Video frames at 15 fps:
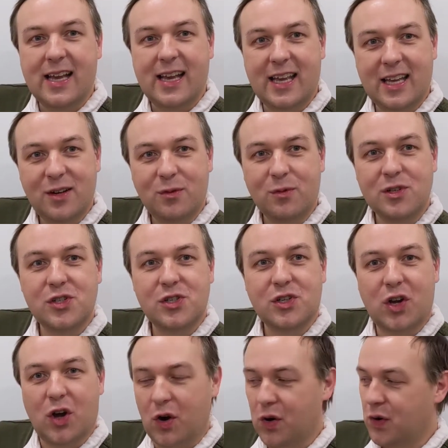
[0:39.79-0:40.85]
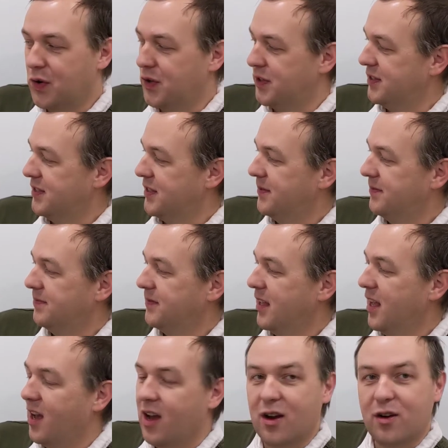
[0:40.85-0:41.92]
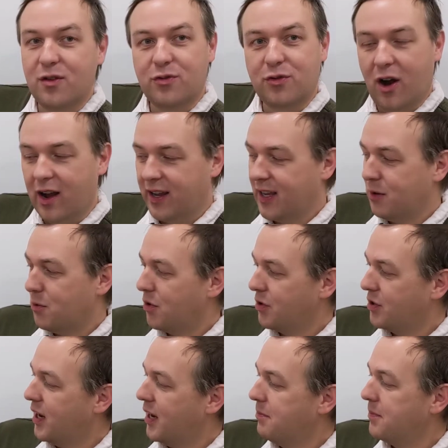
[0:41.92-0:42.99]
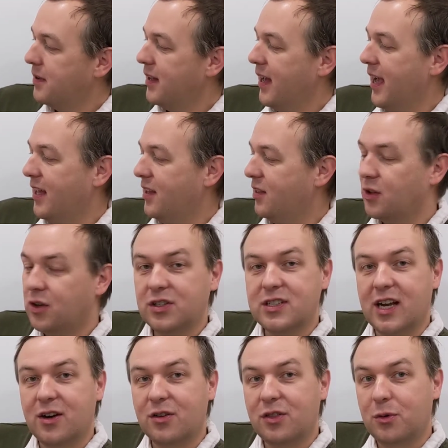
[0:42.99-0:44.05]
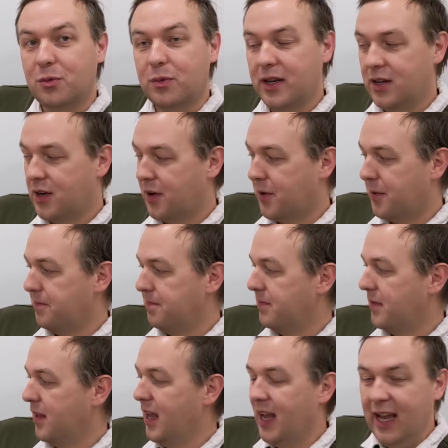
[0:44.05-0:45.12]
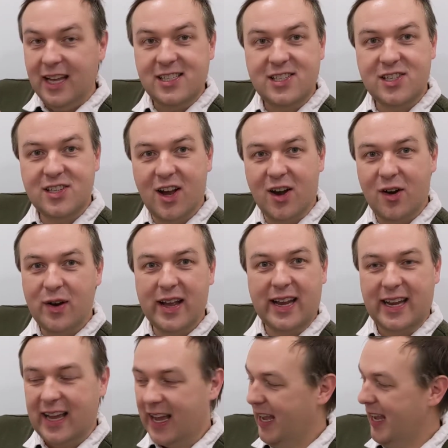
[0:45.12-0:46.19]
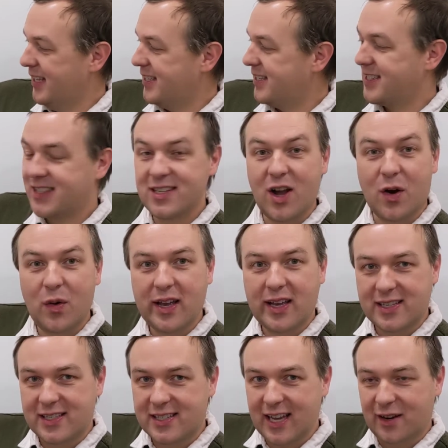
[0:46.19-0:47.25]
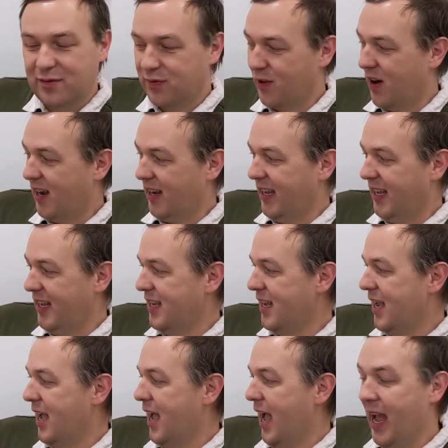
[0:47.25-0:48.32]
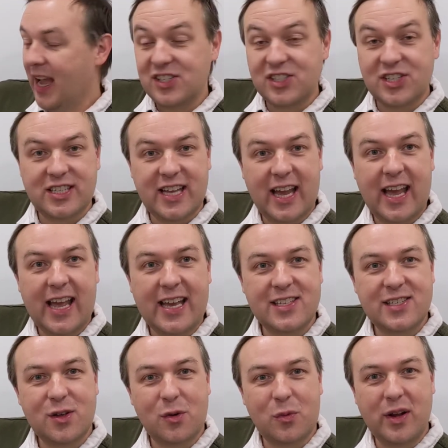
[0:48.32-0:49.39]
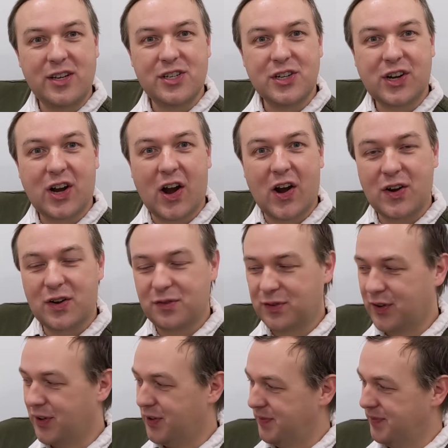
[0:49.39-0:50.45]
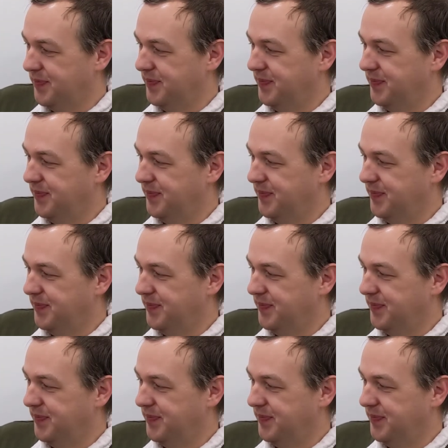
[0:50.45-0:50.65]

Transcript: It was cold. Froggy woke up and looked out the window. It's snowing! It's snowing, said Froggy. And today is the winter carnival.